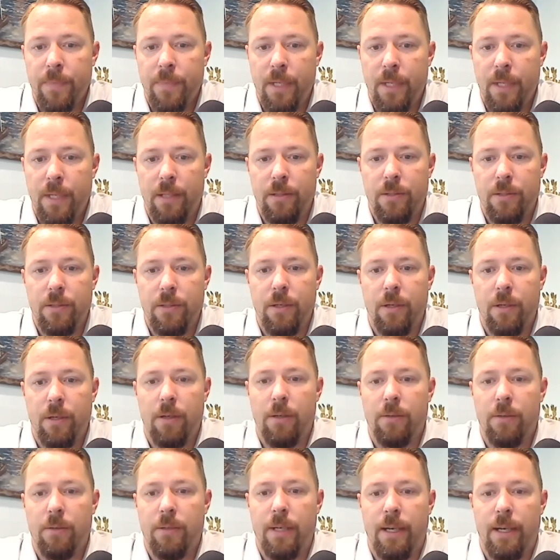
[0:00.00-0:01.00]
And
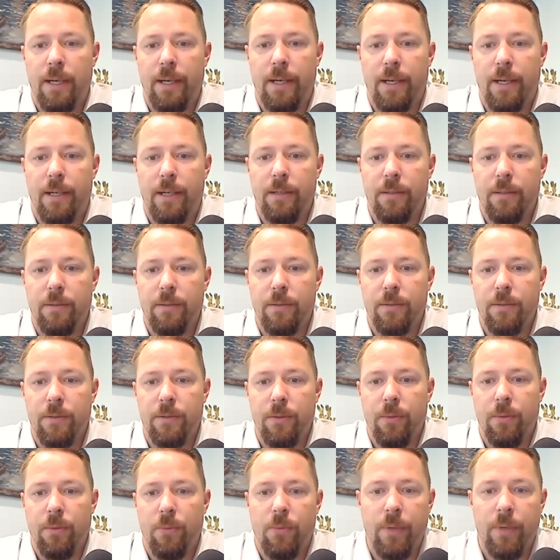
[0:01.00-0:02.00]
so,
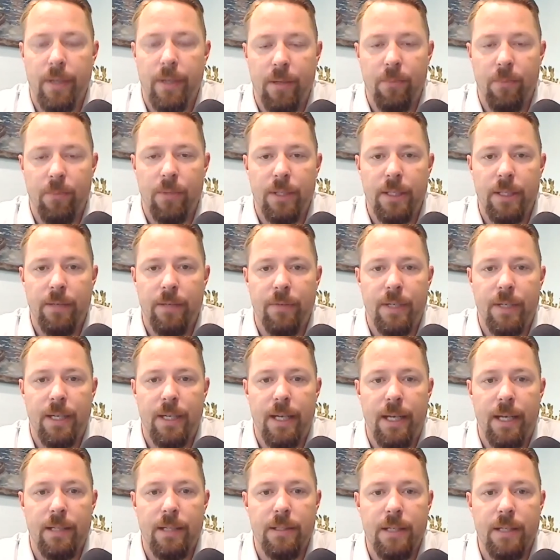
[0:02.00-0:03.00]
so we live in an
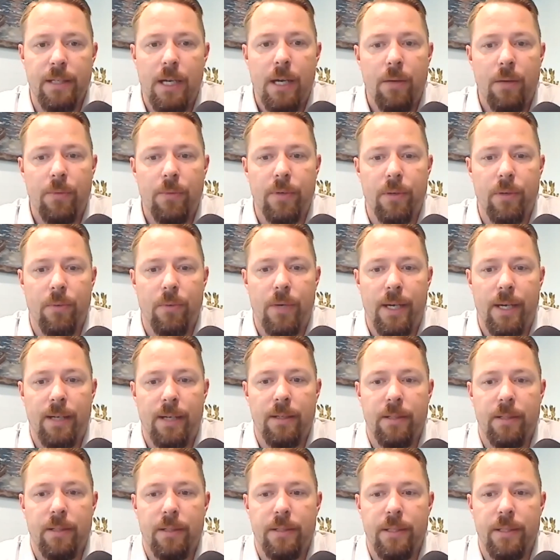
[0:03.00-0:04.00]
age now where
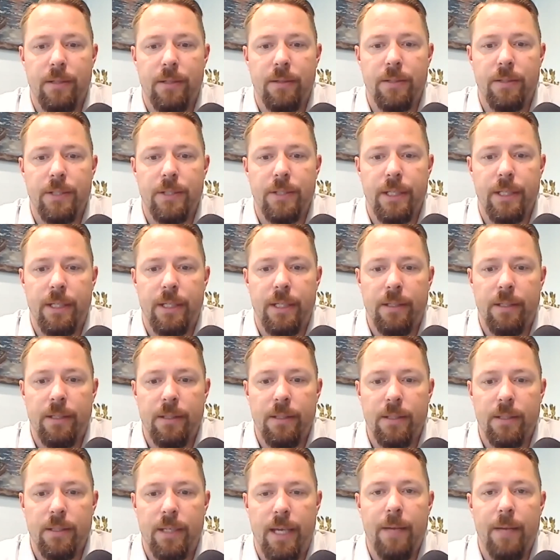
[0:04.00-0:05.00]
wireless energy
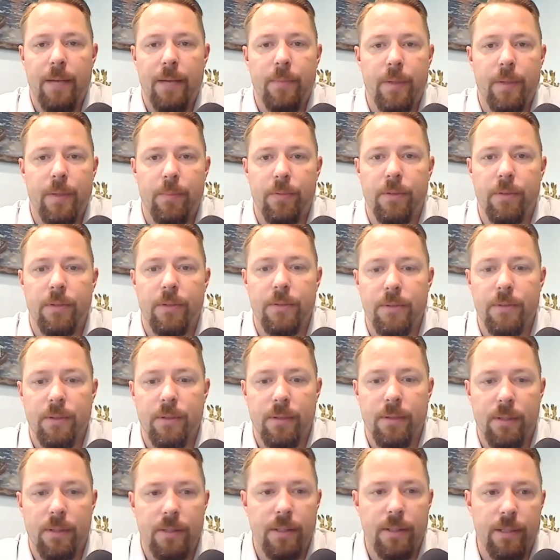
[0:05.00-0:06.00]
can be produced
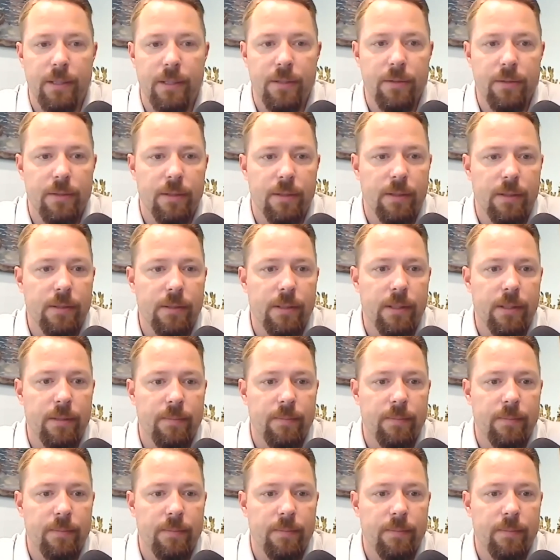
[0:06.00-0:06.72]
locally and used locally.